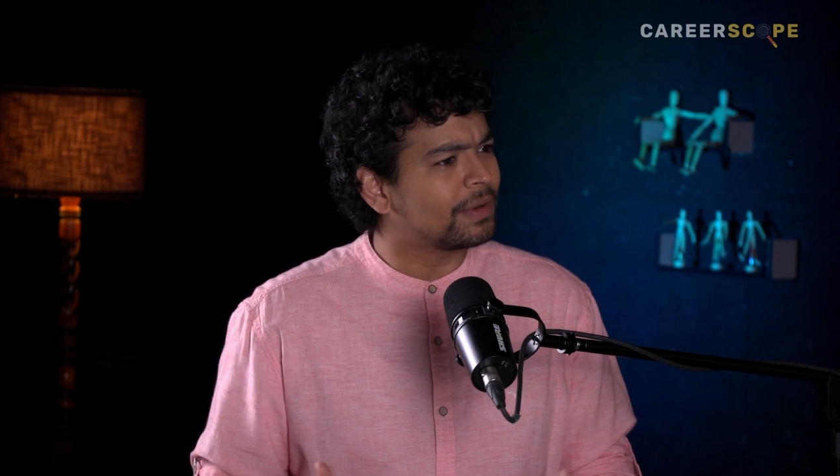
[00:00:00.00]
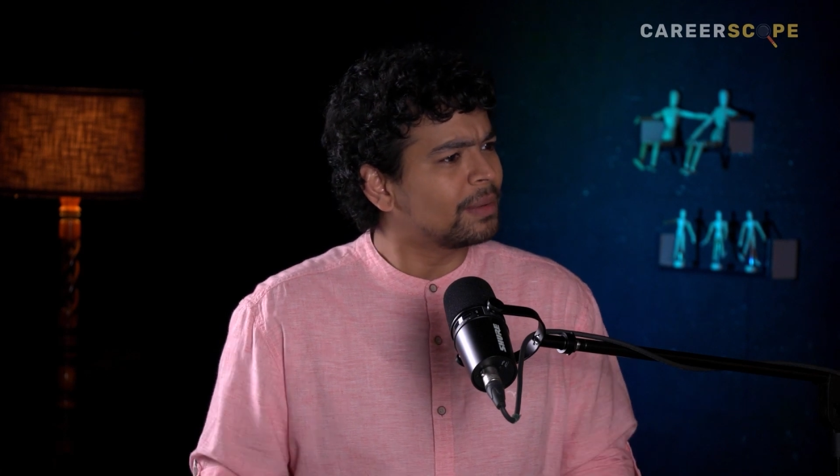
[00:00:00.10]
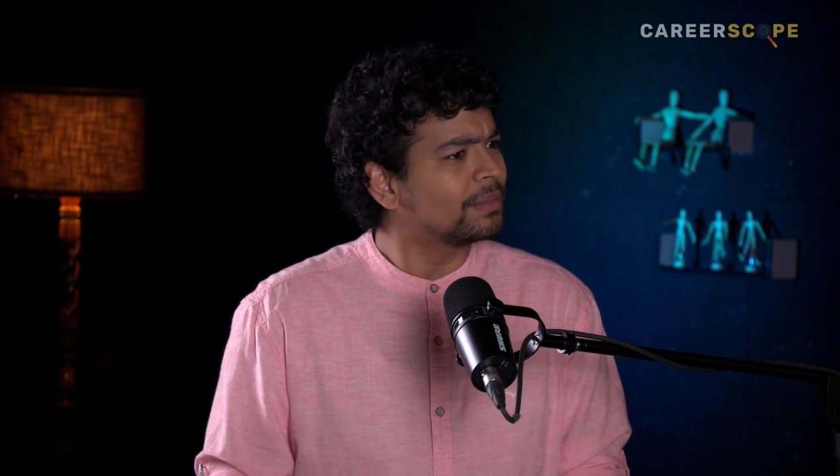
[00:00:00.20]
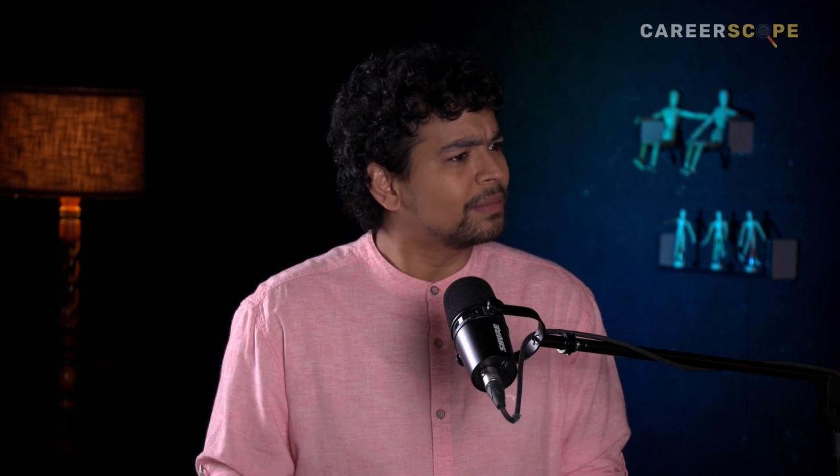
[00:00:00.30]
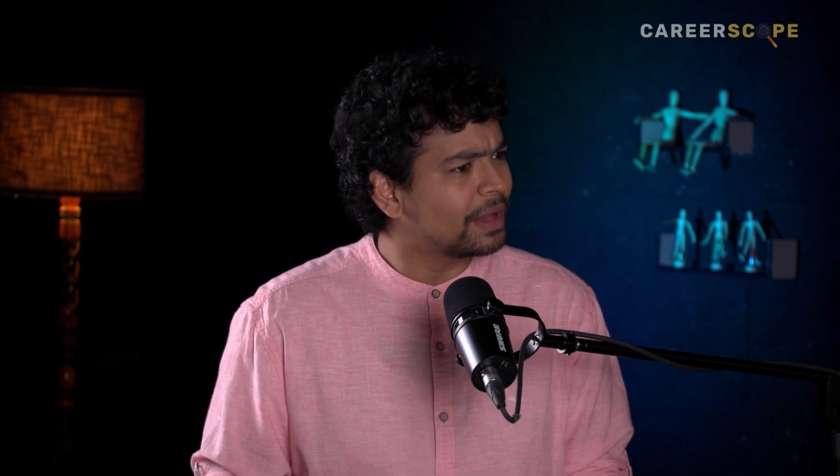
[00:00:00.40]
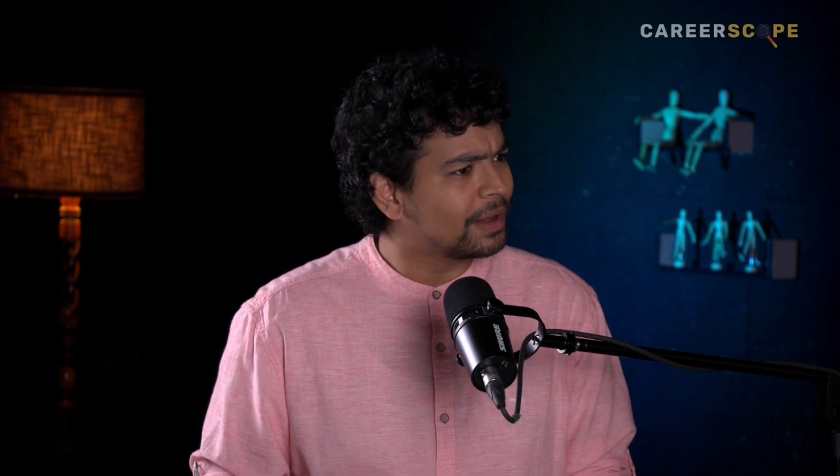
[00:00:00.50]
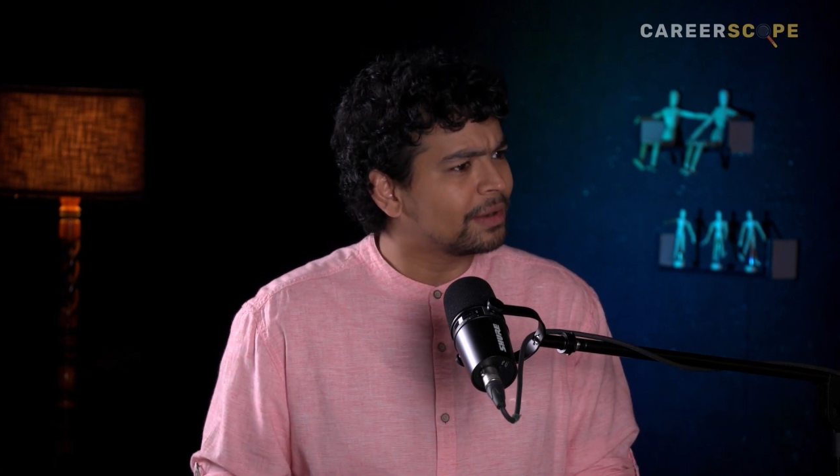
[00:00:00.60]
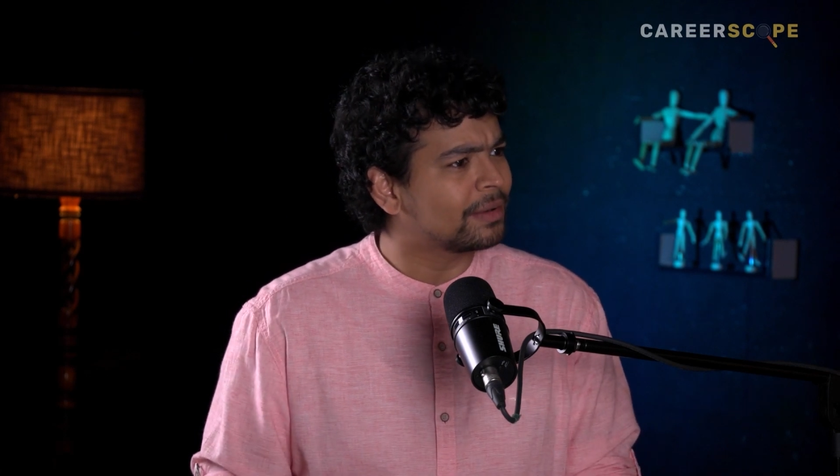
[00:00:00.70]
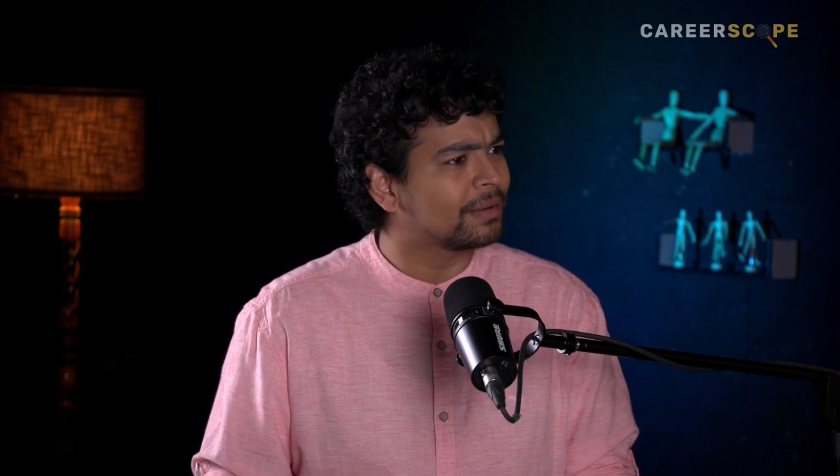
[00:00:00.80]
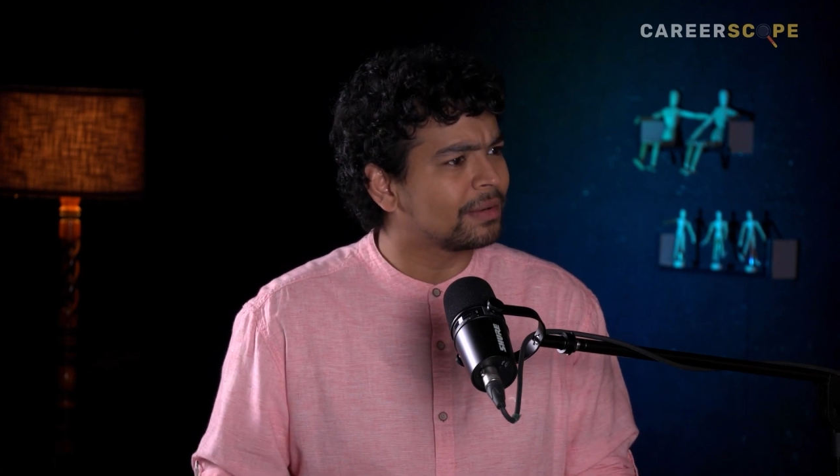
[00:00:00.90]
from
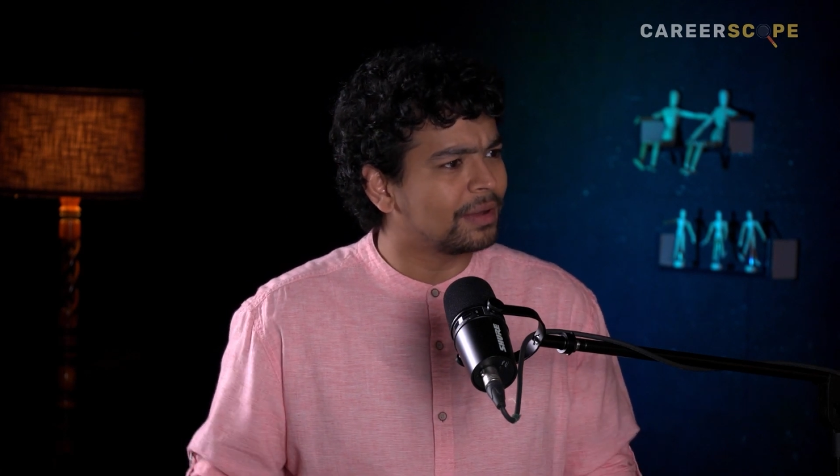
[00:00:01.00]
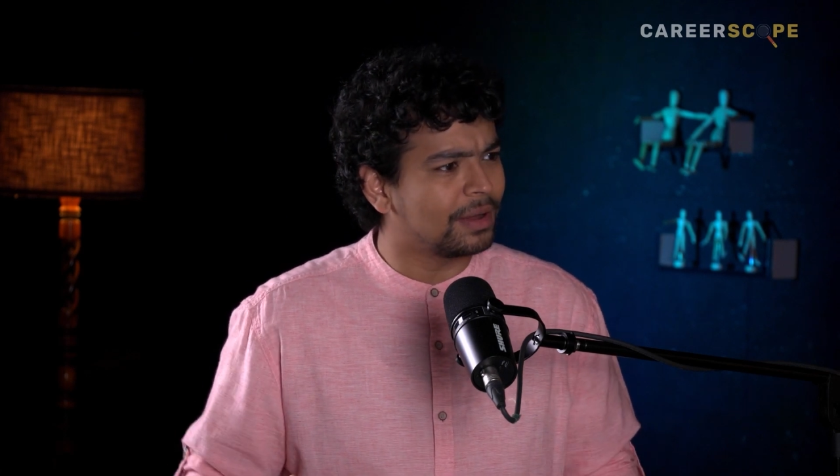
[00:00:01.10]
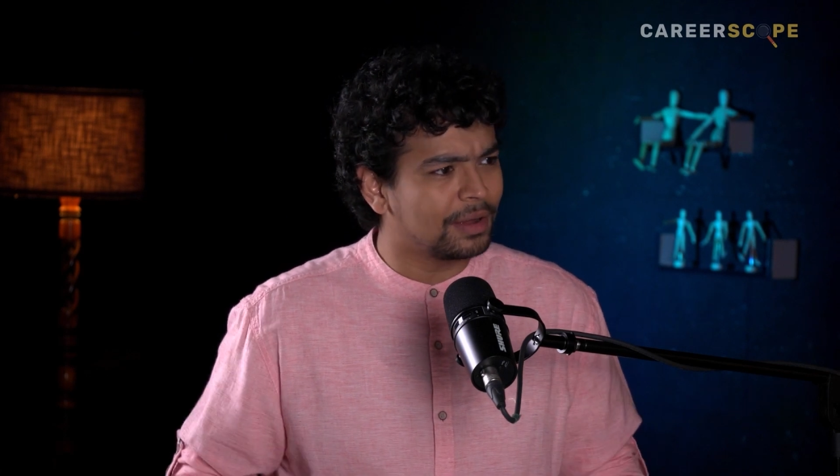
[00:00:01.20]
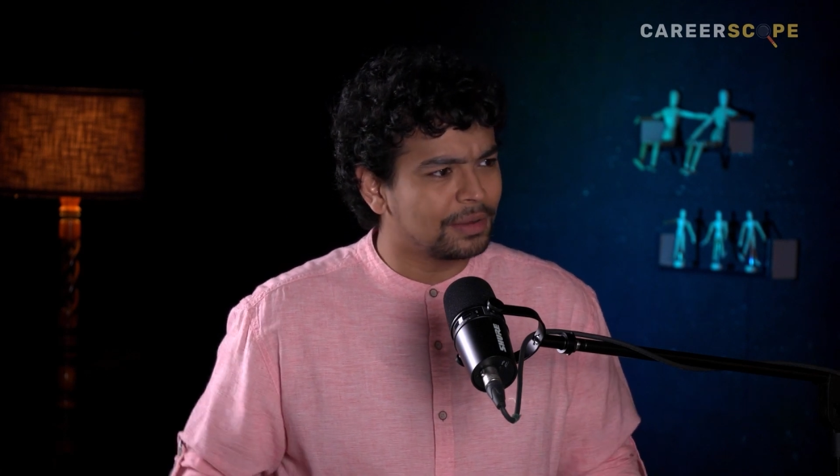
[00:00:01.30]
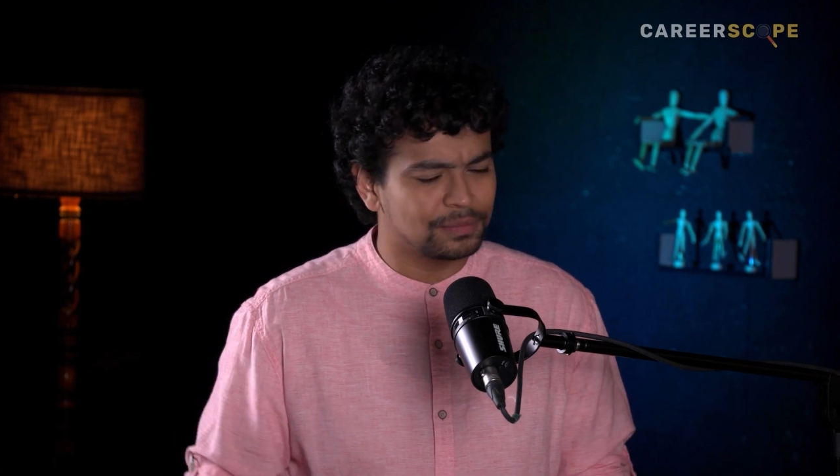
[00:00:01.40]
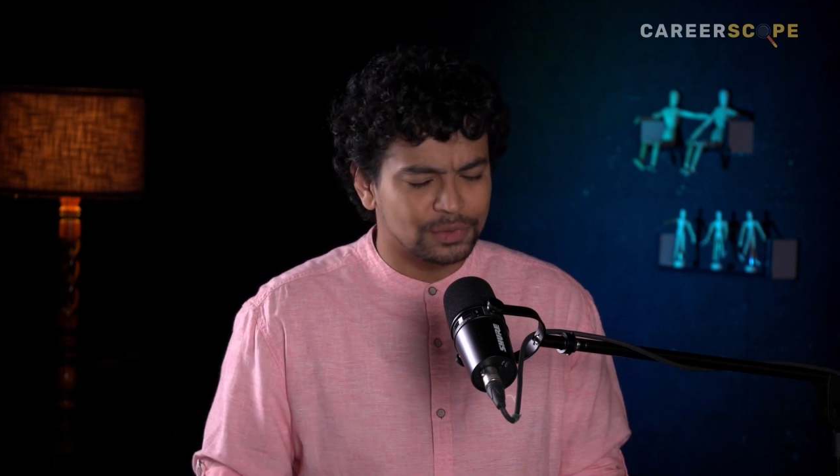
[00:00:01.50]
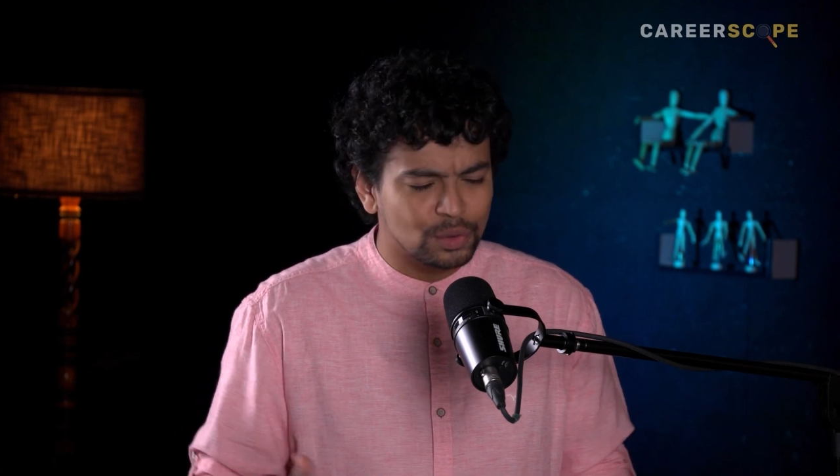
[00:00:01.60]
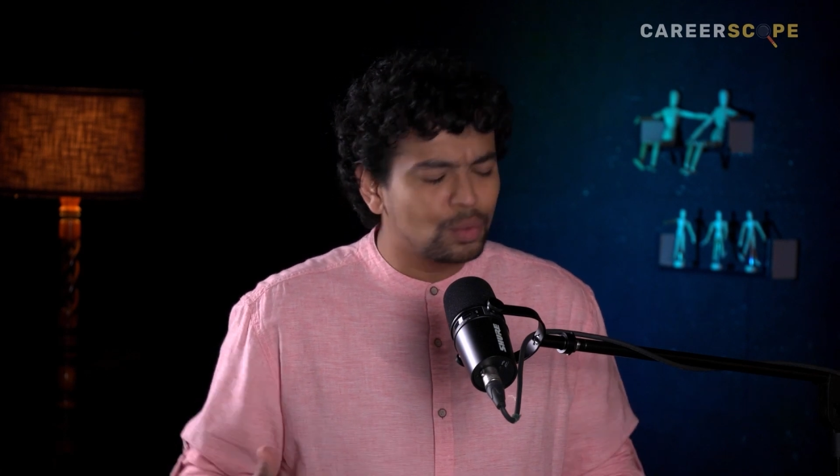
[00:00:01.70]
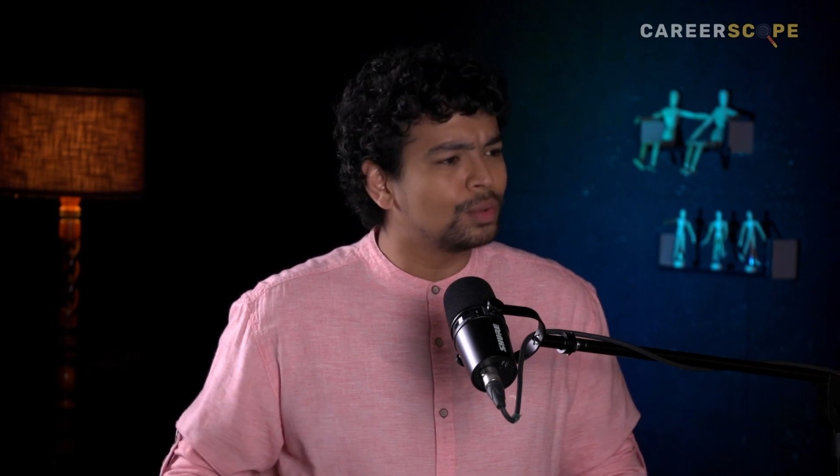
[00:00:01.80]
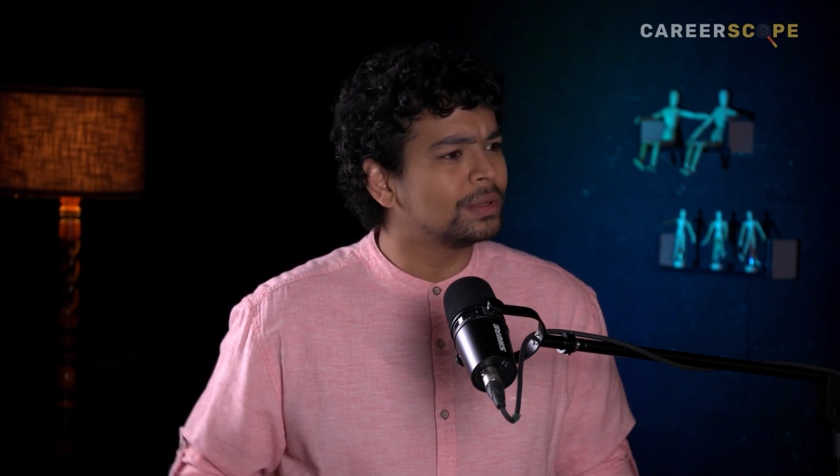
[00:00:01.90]
their
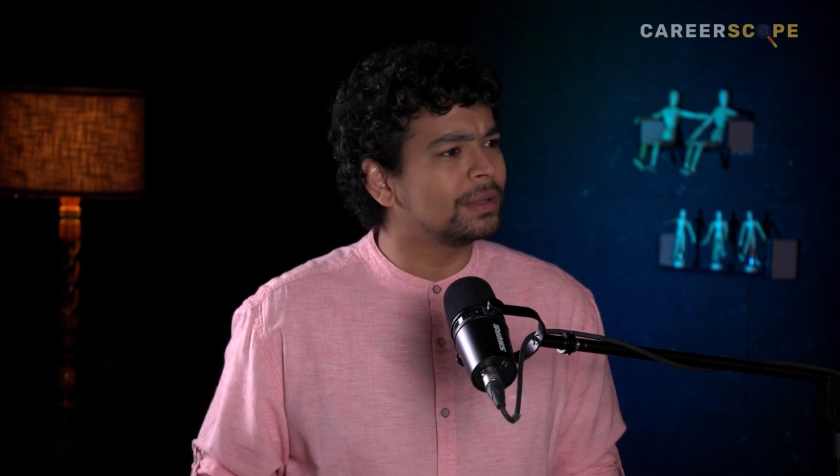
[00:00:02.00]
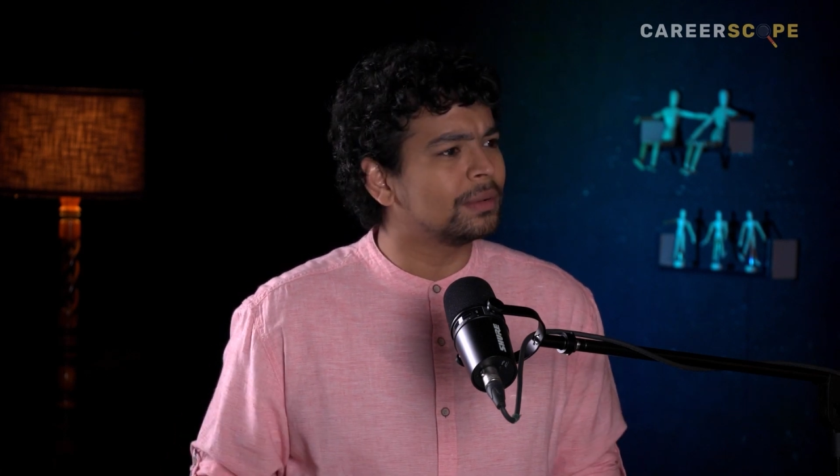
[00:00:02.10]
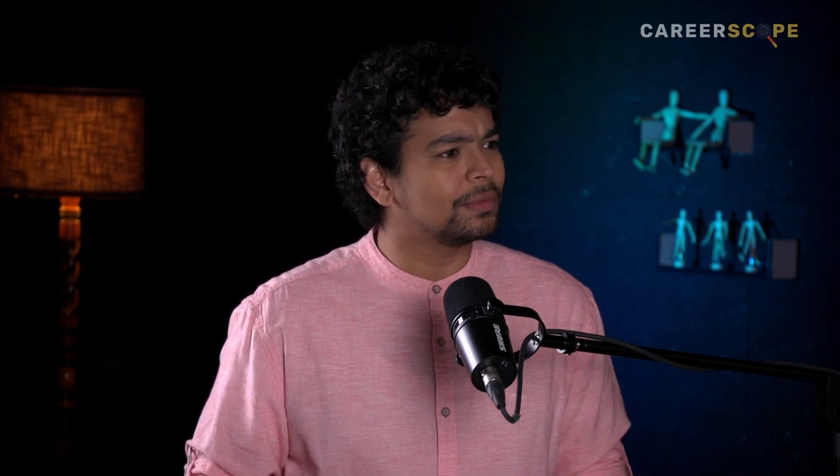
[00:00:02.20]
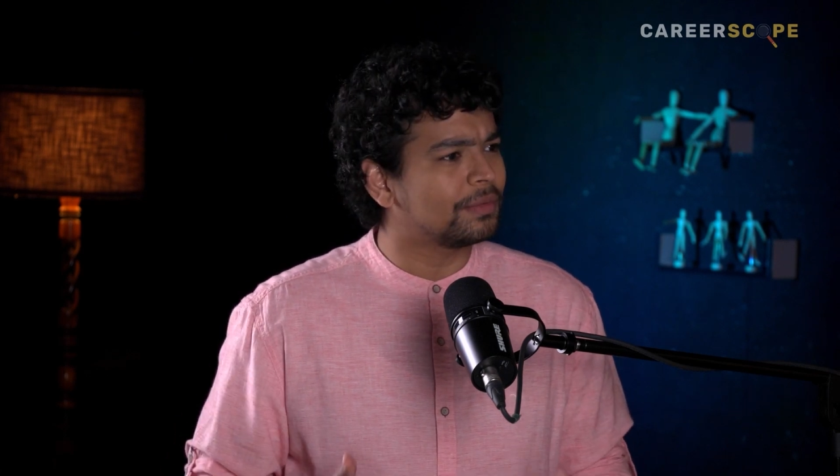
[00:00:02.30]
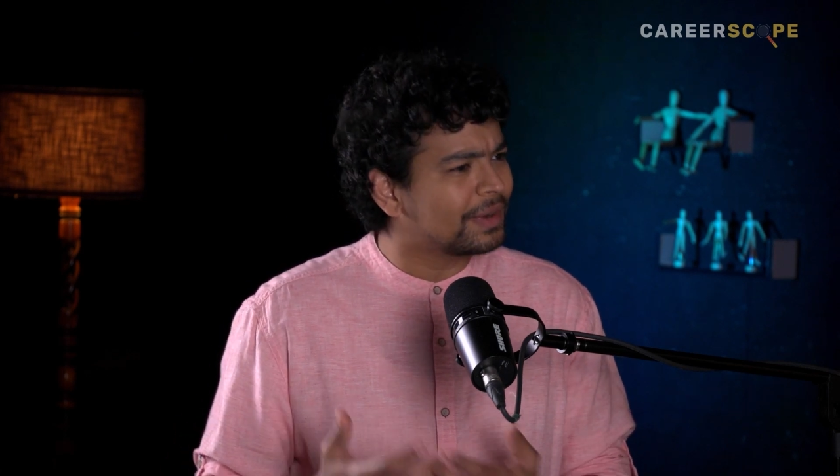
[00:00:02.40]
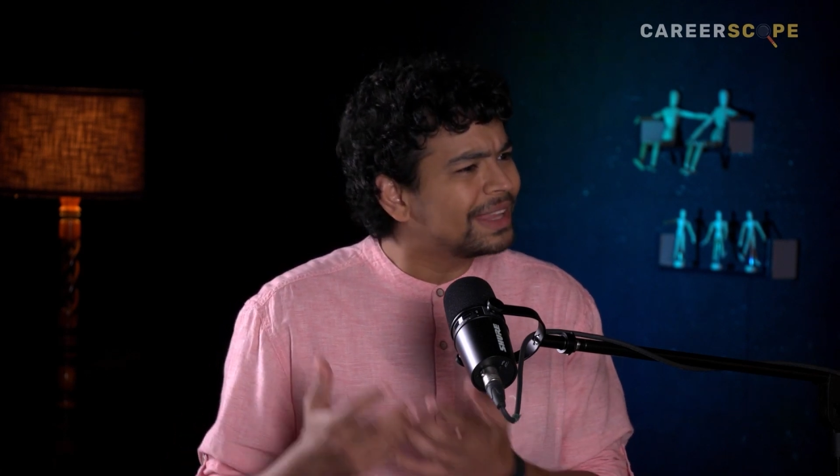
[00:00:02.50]
school?